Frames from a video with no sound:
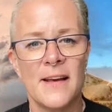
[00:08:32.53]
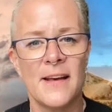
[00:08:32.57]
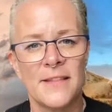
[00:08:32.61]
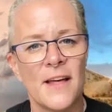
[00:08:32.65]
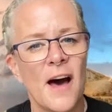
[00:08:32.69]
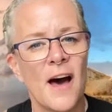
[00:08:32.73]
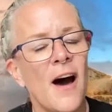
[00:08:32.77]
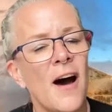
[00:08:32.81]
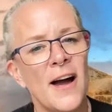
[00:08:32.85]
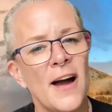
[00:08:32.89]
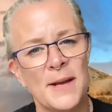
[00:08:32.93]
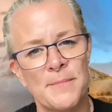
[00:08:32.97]

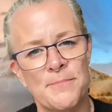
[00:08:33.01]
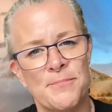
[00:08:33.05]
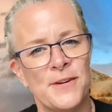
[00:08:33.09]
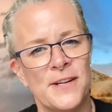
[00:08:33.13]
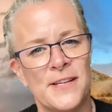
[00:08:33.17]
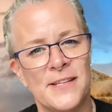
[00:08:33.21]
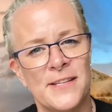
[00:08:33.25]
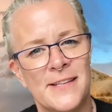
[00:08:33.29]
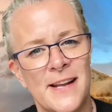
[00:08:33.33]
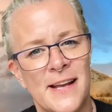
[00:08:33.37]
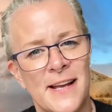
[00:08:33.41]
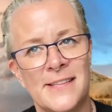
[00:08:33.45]
The high
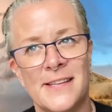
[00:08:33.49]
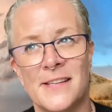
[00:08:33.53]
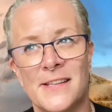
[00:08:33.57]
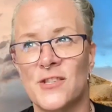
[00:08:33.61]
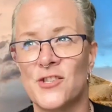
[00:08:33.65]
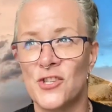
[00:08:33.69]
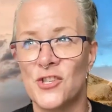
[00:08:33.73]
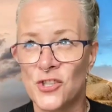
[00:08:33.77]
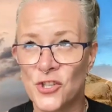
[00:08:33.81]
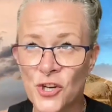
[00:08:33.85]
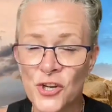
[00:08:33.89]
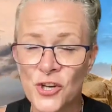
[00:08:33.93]
priestesses
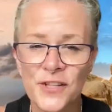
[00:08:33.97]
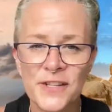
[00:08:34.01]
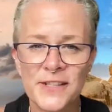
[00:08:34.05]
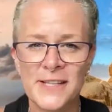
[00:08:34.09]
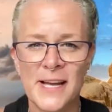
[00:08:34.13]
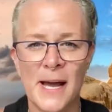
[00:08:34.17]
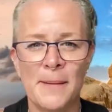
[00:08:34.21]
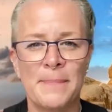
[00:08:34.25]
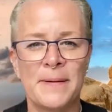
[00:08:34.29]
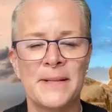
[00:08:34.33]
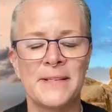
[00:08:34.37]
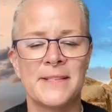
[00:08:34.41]
just couldn't
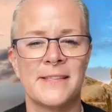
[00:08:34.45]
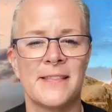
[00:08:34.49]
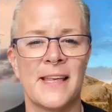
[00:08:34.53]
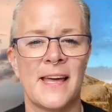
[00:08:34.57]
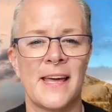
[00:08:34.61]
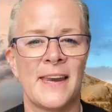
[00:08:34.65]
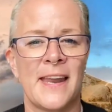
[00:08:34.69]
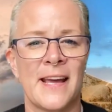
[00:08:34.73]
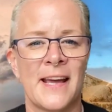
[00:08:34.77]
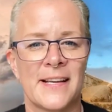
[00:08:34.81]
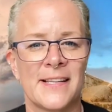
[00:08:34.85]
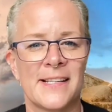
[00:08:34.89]
tap into
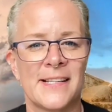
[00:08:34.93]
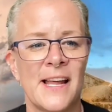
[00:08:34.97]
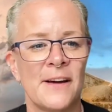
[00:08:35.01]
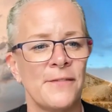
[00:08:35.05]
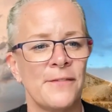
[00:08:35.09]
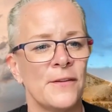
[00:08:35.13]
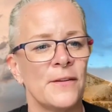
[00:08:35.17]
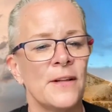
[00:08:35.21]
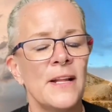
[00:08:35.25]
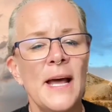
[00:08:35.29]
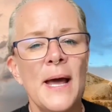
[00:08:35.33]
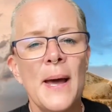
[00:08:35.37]
that next
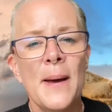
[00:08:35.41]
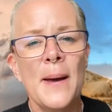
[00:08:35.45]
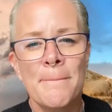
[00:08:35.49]
level.